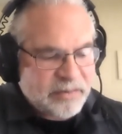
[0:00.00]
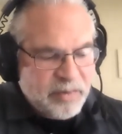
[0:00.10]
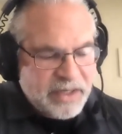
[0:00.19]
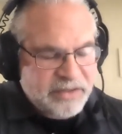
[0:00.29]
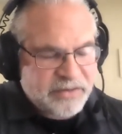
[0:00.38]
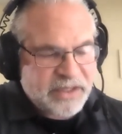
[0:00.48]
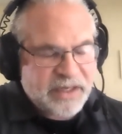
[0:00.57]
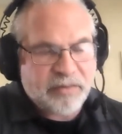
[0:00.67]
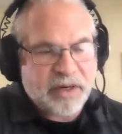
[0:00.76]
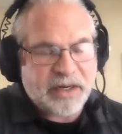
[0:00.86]
weeks to
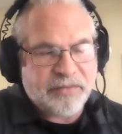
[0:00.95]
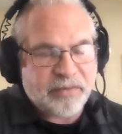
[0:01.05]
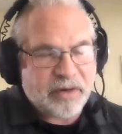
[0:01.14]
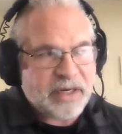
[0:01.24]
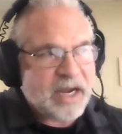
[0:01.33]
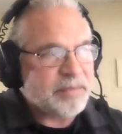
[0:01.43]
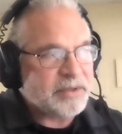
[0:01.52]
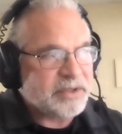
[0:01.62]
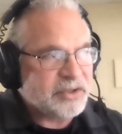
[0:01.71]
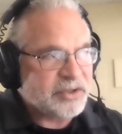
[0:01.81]
get ready for a
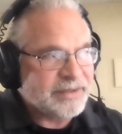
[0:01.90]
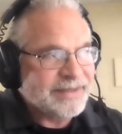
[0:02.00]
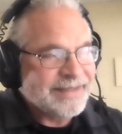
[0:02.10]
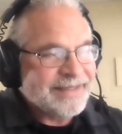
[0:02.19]
competition,